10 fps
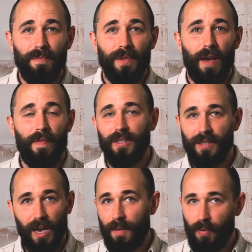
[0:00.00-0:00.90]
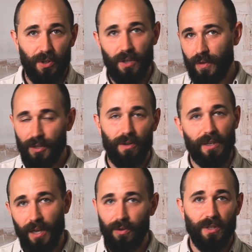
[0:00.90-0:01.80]
And that's the kind of person we start to
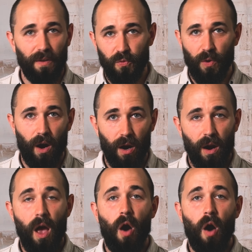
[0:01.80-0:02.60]
tell ourselves we are.